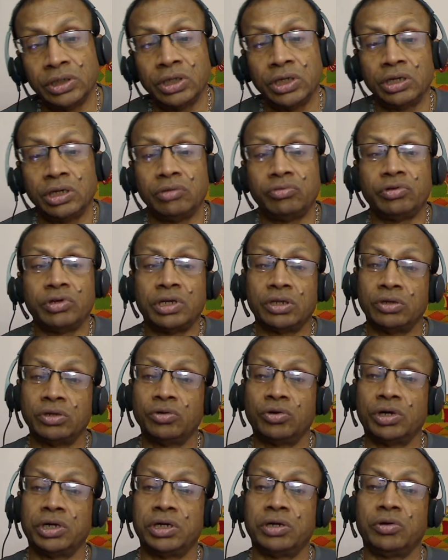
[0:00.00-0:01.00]
If it doesn't
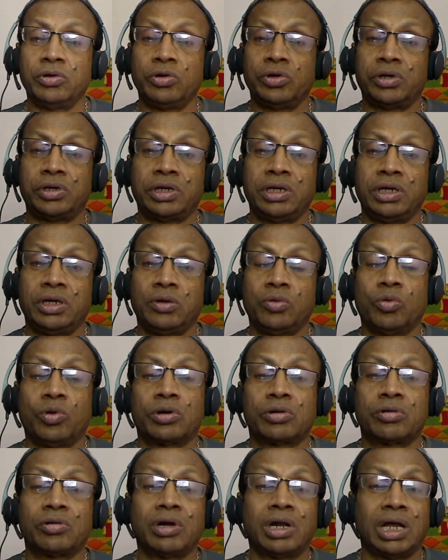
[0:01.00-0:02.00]
go undergo training,
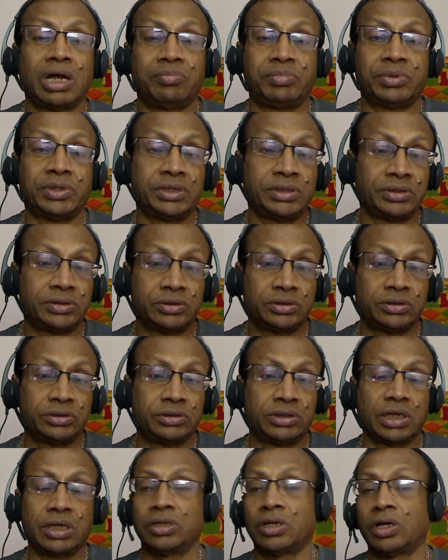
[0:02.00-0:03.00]
what will happen?
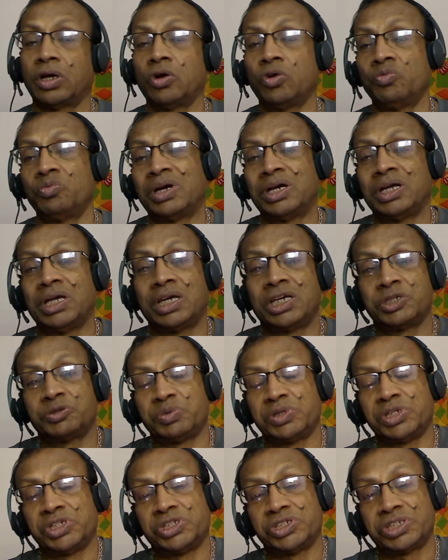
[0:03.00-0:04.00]
That is how my
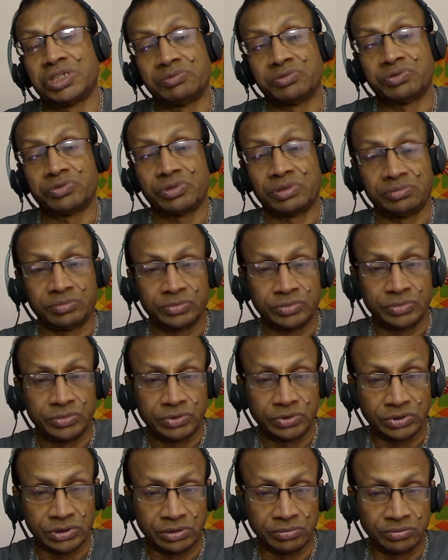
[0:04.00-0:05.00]
expertise comes from
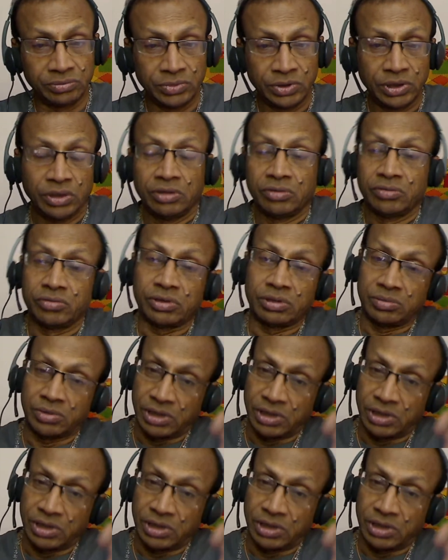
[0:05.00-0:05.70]
them. From